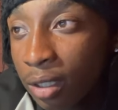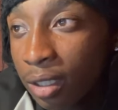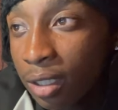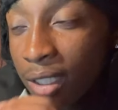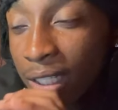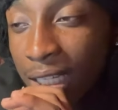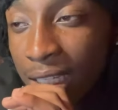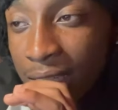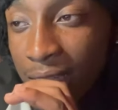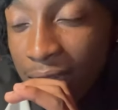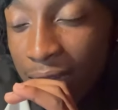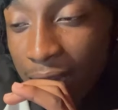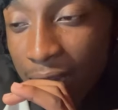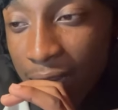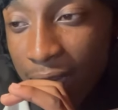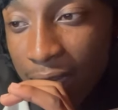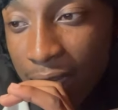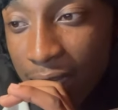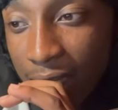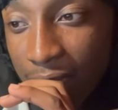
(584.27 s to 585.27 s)
This is a
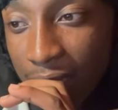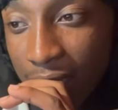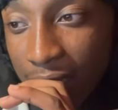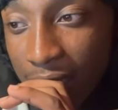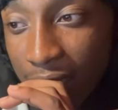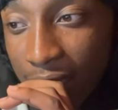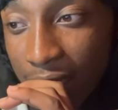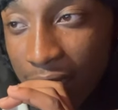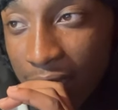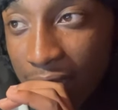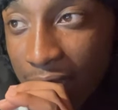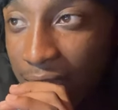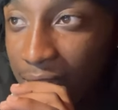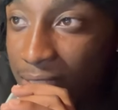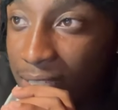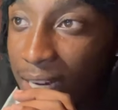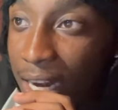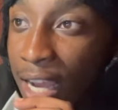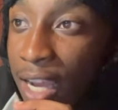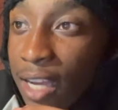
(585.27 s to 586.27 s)

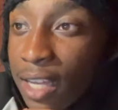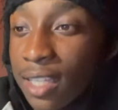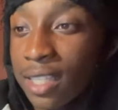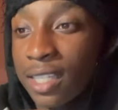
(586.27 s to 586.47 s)
6.5,